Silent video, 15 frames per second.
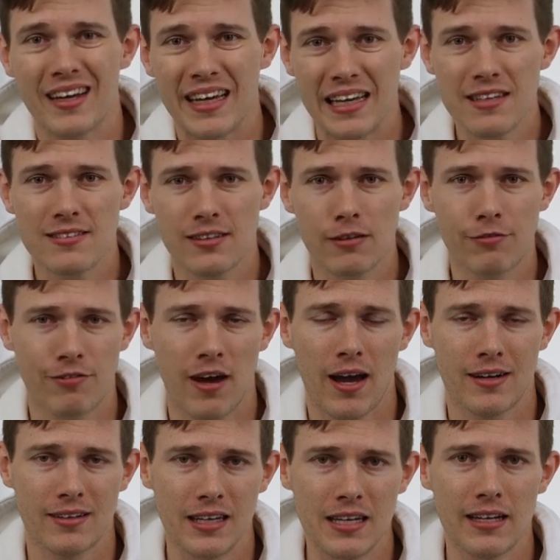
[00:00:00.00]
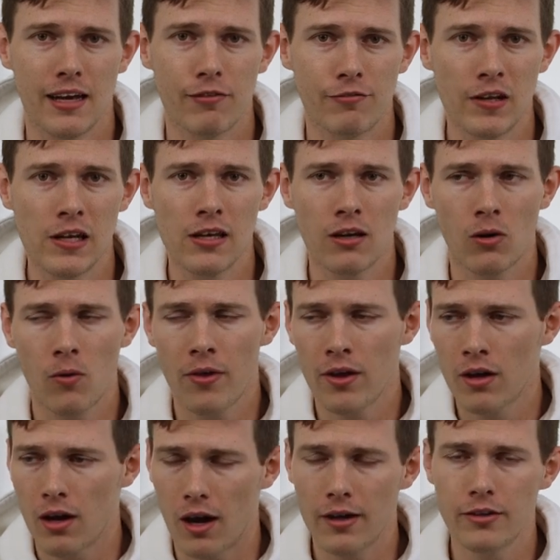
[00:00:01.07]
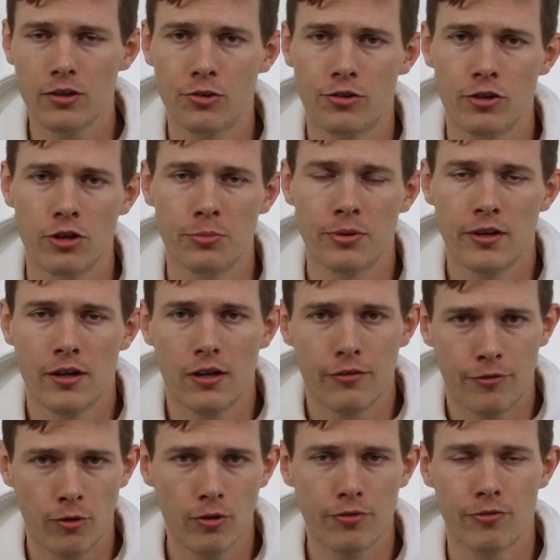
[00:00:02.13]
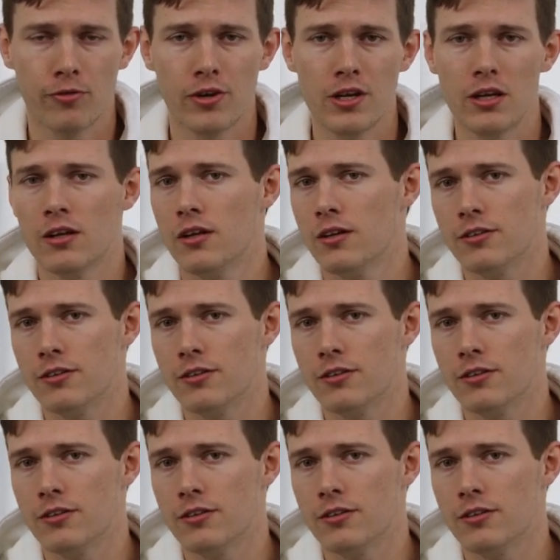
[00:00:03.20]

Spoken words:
is in fact in that video on YouTube for free.